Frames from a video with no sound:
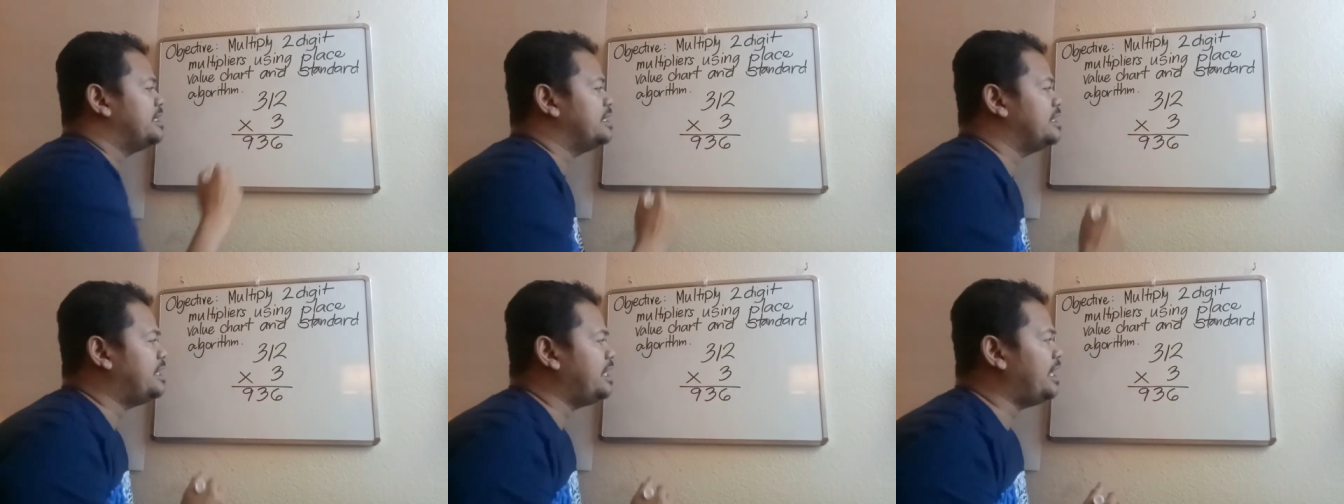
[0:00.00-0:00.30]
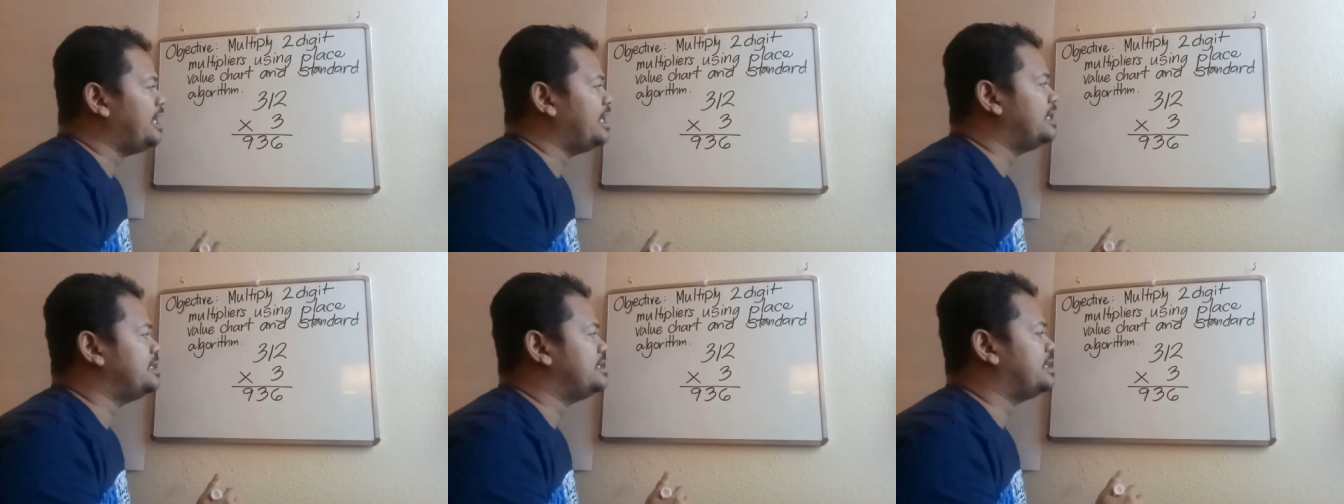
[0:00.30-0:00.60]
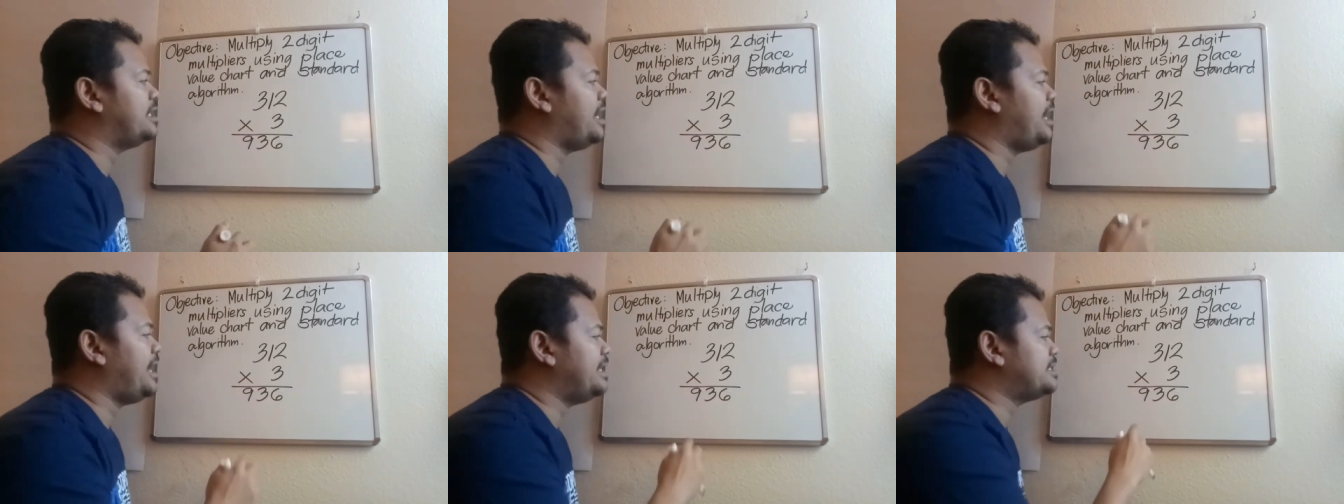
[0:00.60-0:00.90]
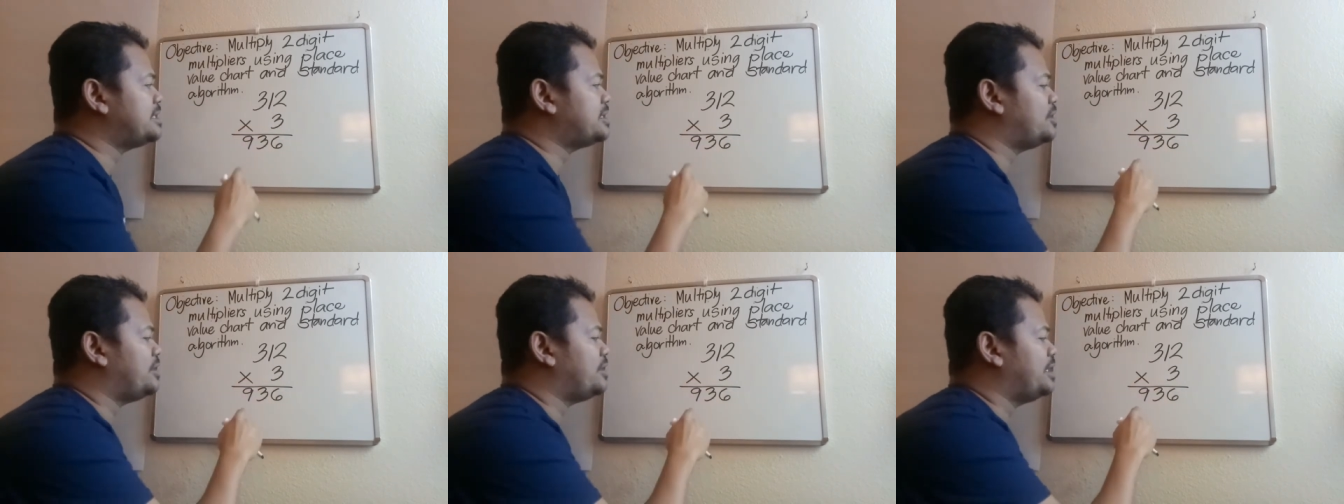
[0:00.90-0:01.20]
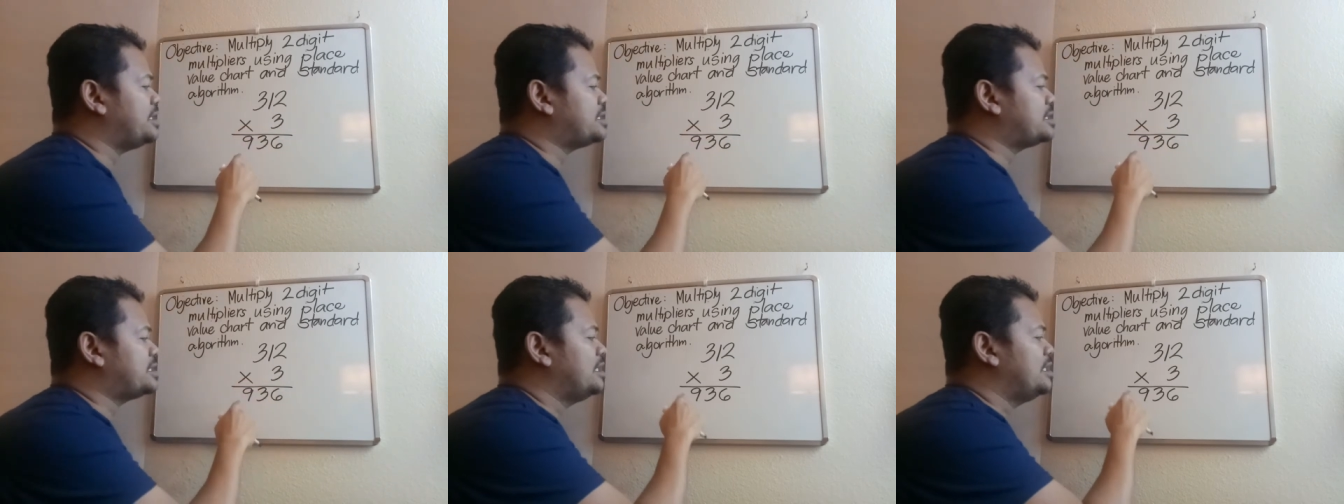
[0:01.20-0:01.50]
Then the answer
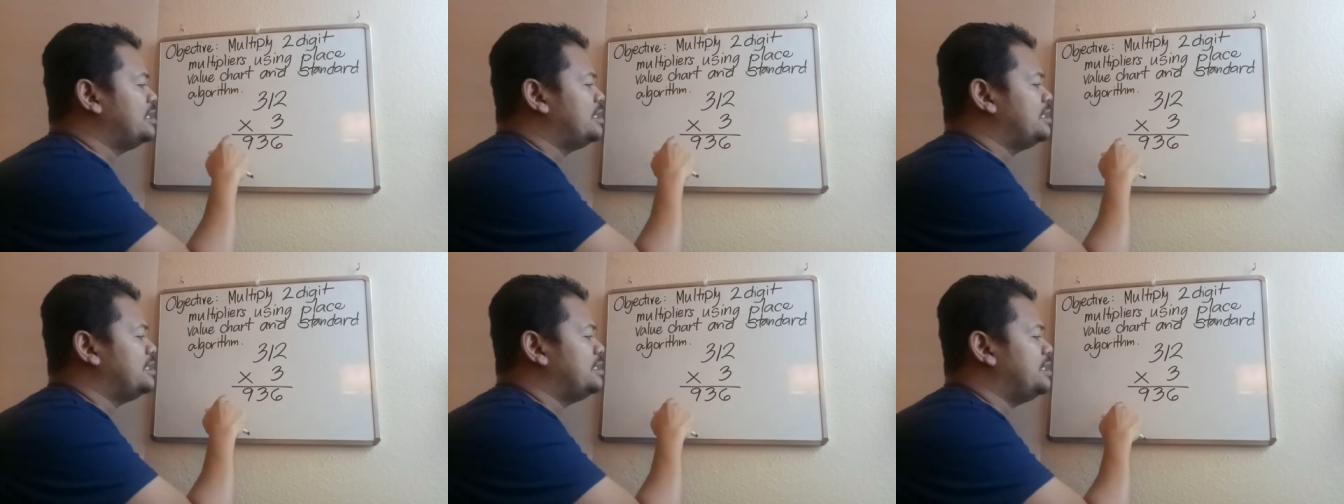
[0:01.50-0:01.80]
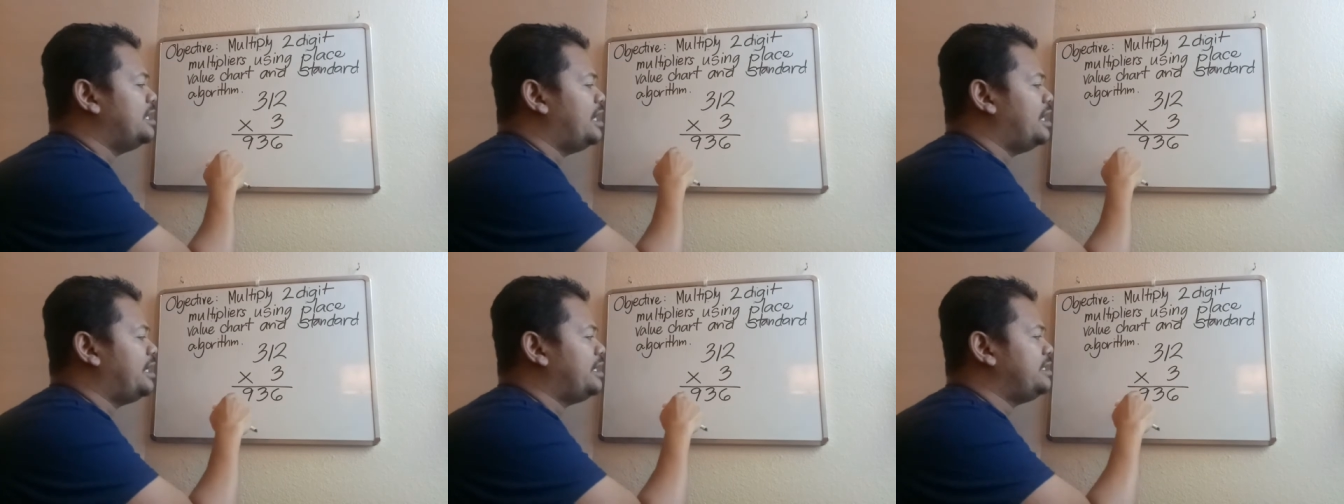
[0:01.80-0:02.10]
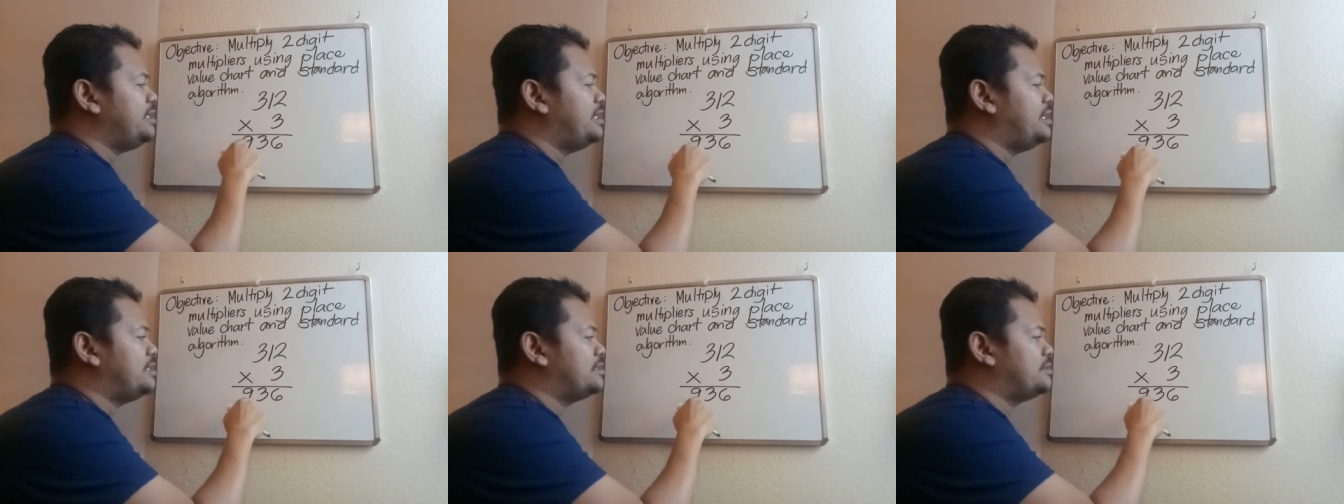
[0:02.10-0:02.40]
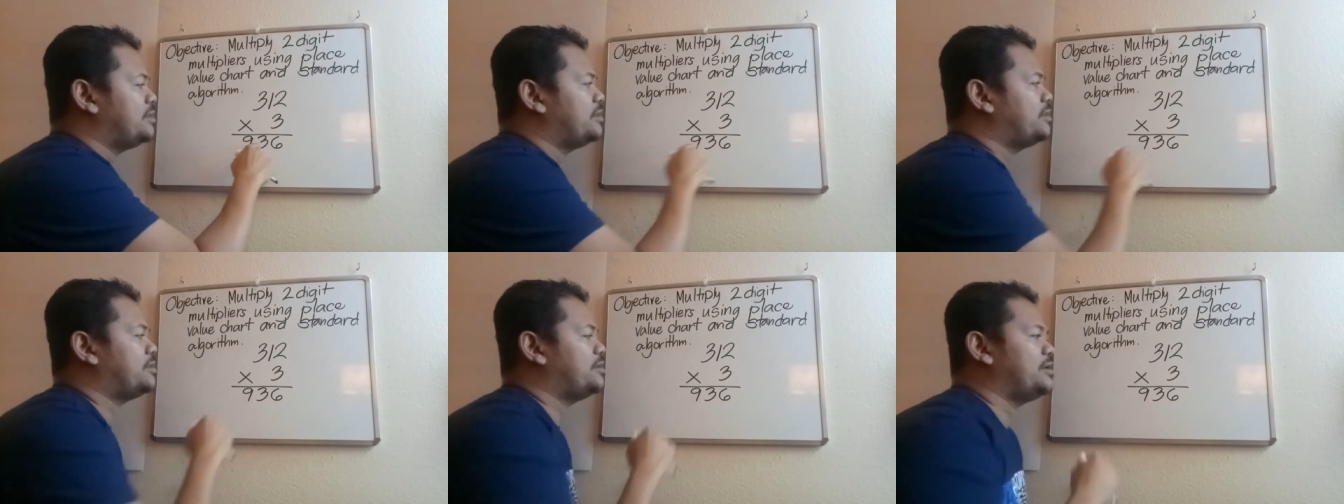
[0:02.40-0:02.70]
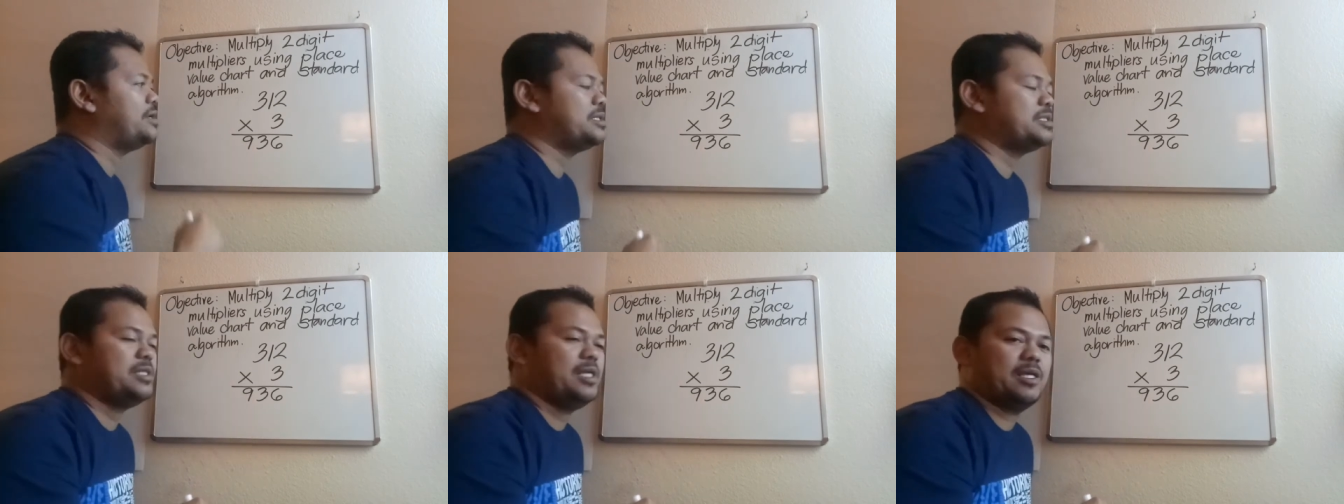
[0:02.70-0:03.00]
is
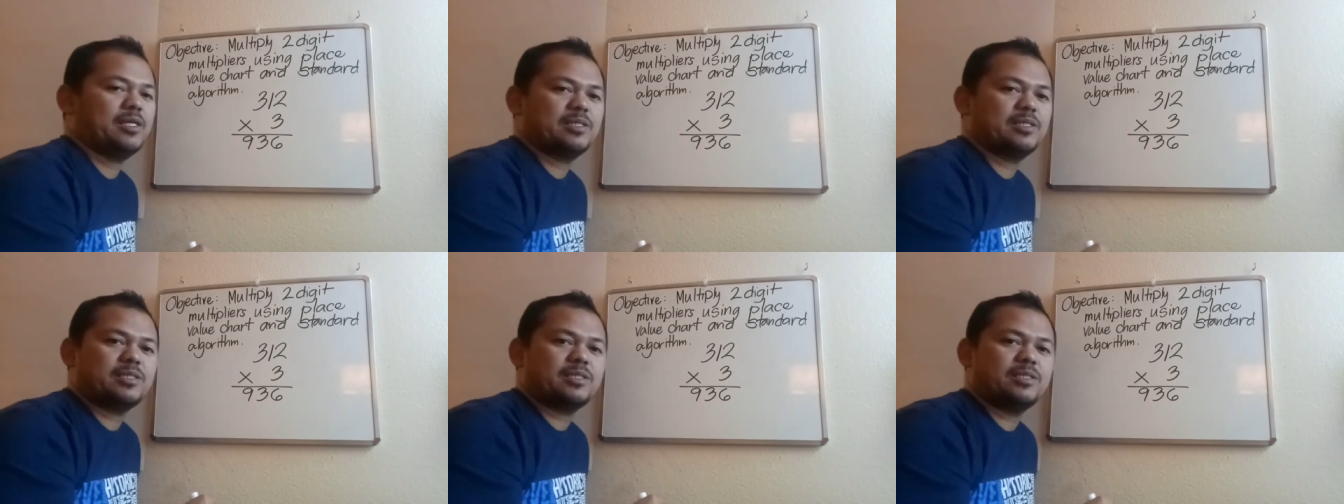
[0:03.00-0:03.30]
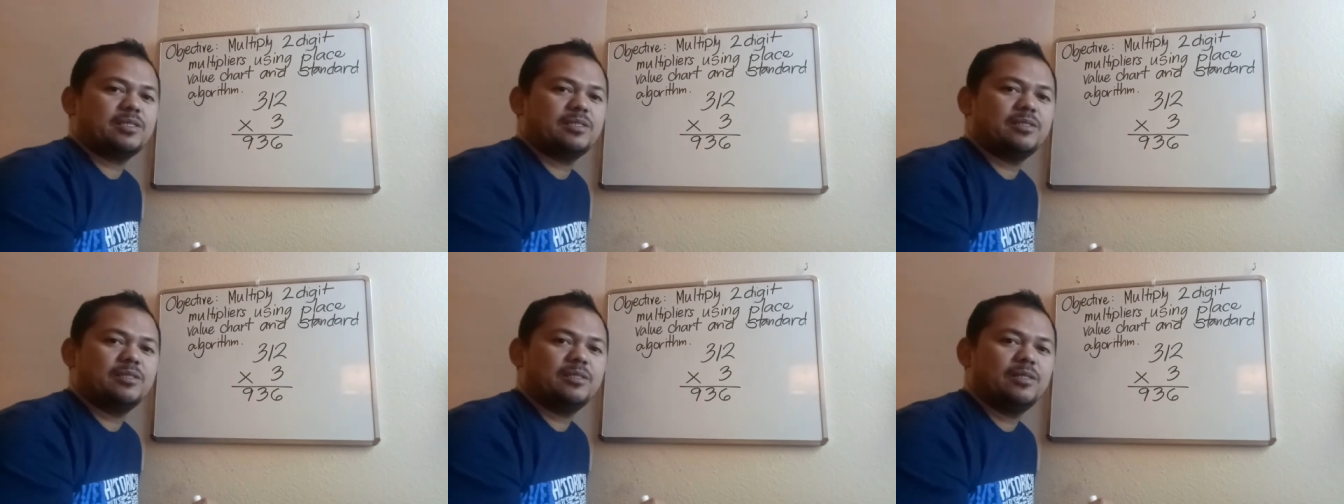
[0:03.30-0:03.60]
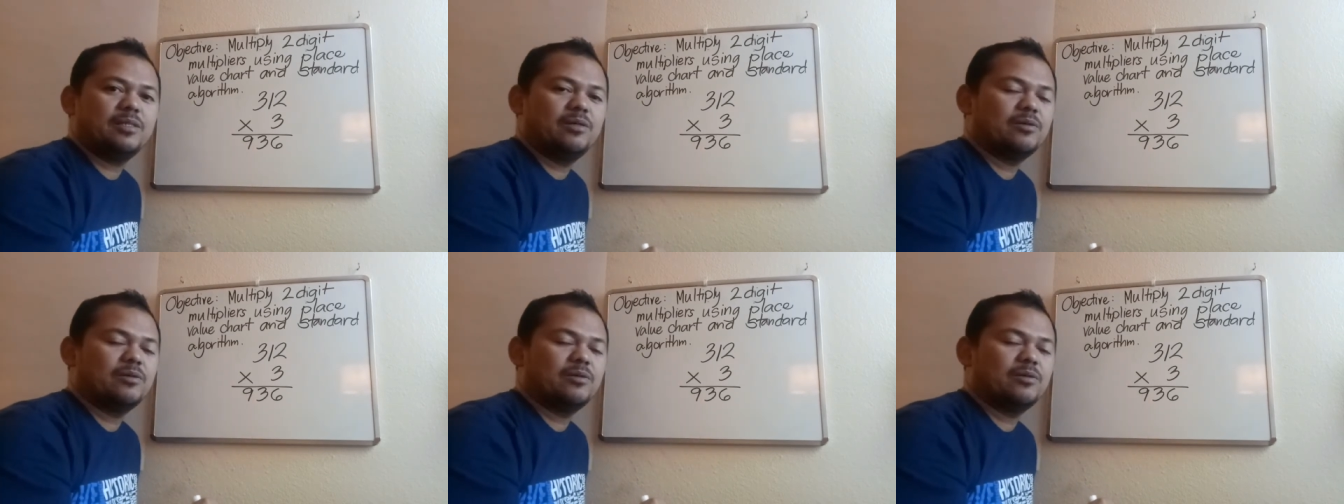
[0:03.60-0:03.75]
936.